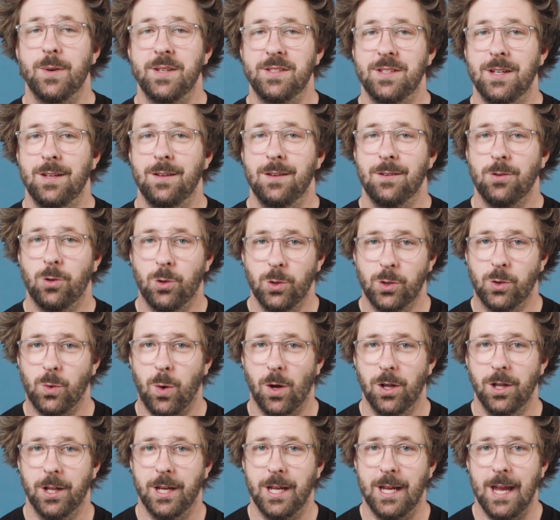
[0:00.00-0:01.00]
as in good
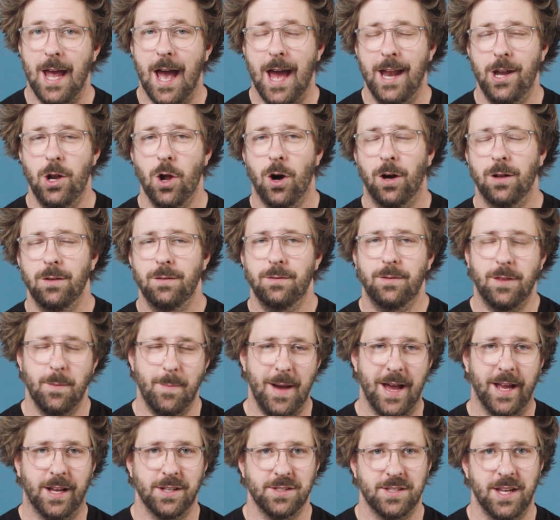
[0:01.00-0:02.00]
quality and not the
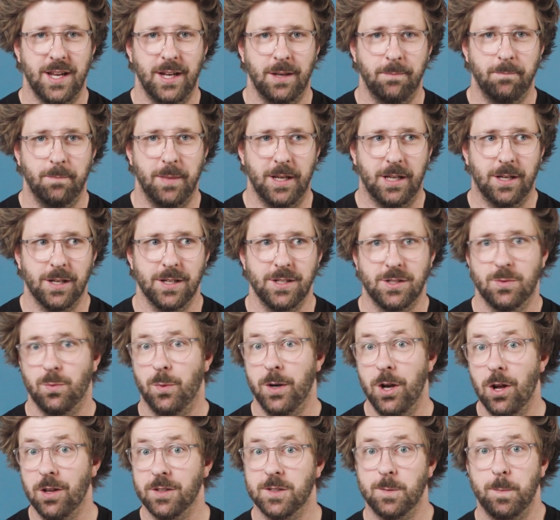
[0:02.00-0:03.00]
magazine, because we're
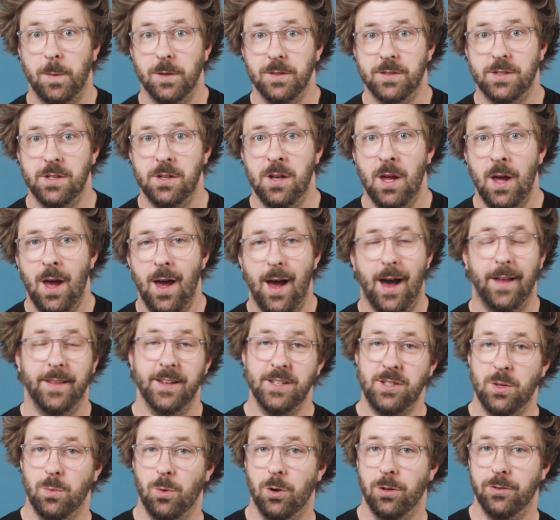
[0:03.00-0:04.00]
not sponsored
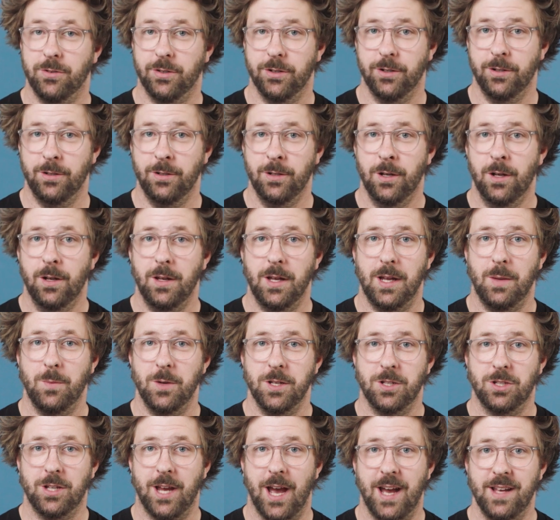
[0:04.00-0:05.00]
unless you want to, in
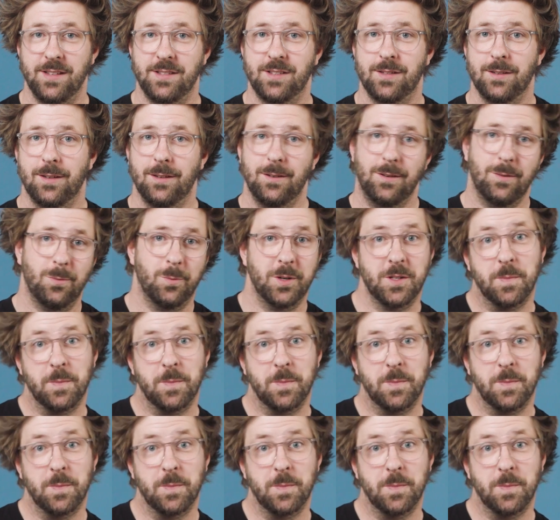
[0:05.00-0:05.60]
which case we're